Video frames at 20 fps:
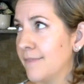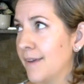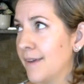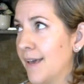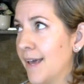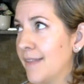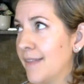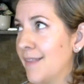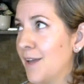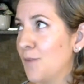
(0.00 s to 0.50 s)

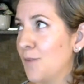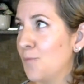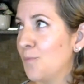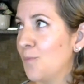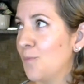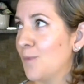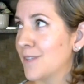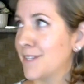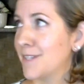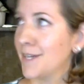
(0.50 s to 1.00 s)
And then
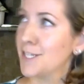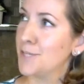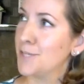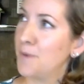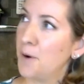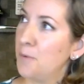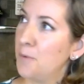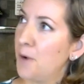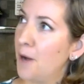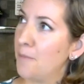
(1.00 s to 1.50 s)
what's nice
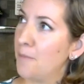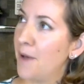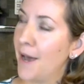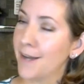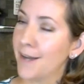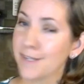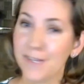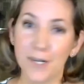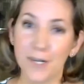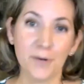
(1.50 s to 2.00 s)
about
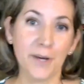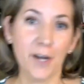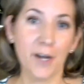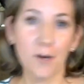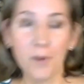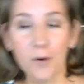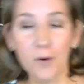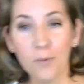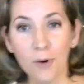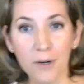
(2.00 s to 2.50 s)
Wattpad is they don't care
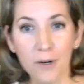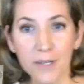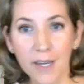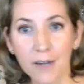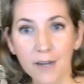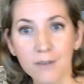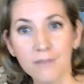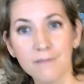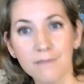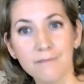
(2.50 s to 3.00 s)
about word
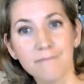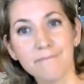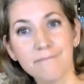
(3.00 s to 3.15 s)
count.